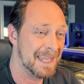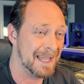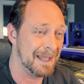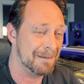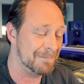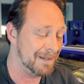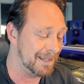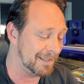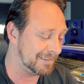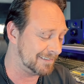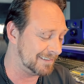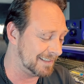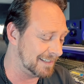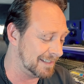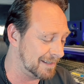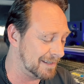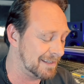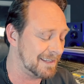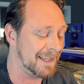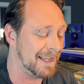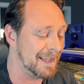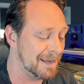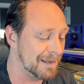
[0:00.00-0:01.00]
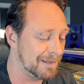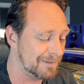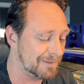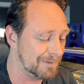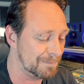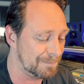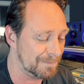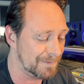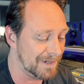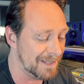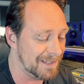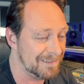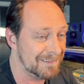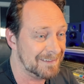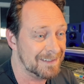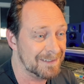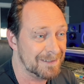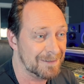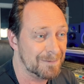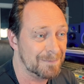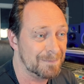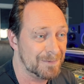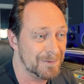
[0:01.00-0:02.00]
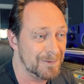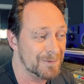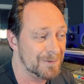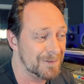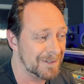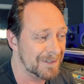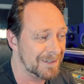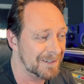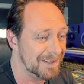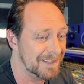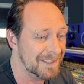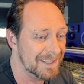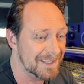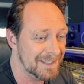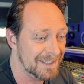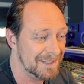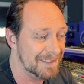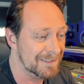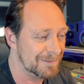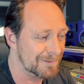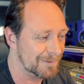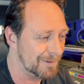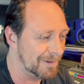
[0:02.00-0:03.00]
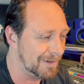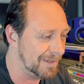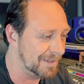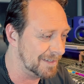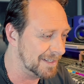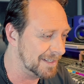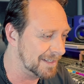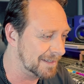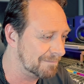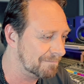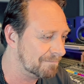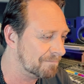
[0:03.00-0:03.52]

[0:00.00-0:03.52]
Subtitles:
I'm actually kind of surprised that the computer is running.